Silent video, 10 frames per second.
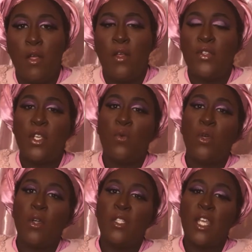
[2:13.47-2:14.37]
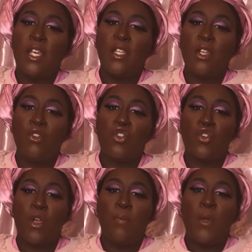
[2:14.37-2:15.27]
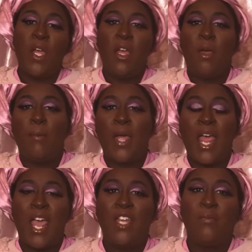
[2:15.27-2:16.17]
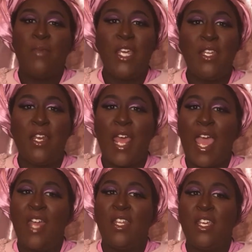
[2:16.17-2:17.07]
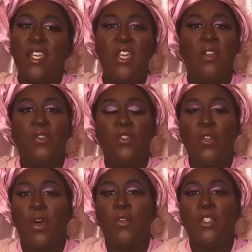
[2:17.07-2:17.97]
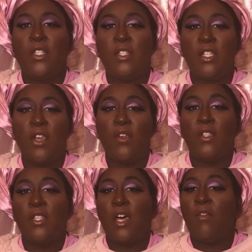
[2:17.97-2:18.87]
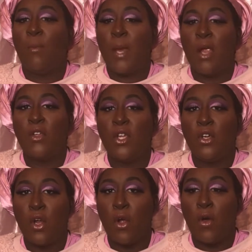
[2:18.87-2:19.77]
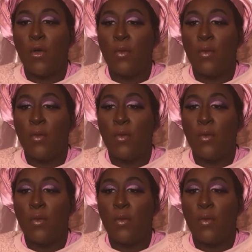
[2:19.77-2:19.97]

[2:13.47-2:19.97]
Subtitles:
So we're gonna take a little trip behind Meet Addie, the series of American Girl.